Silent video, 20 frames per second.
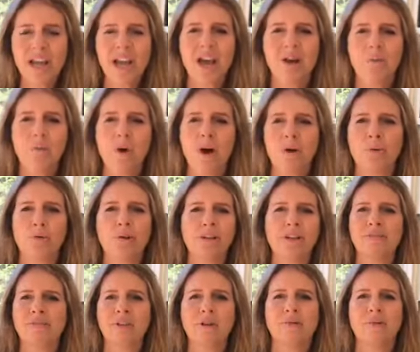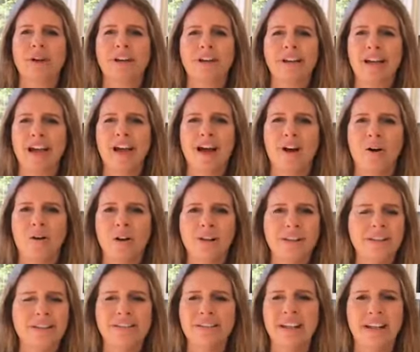And what we're living right now
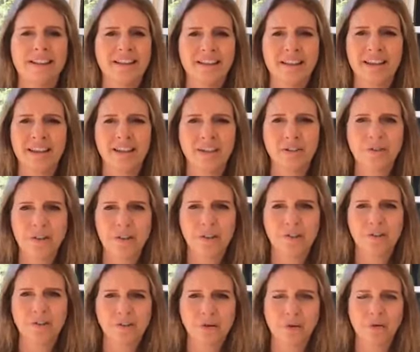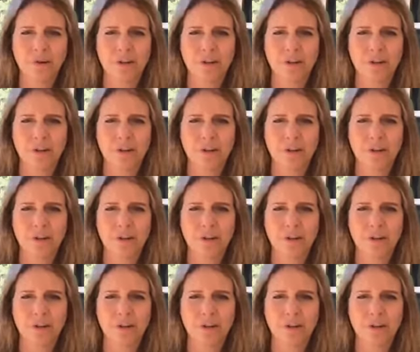is not the end of our story.